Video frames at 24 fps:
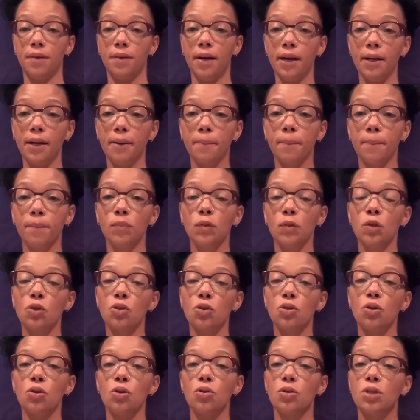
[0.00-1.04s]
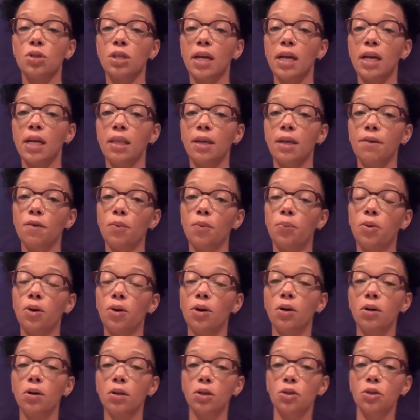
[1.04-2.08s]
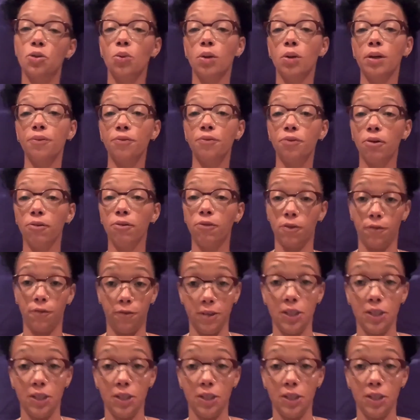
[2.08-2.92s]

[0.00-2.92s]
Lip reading: So say they report on the 24th of each month.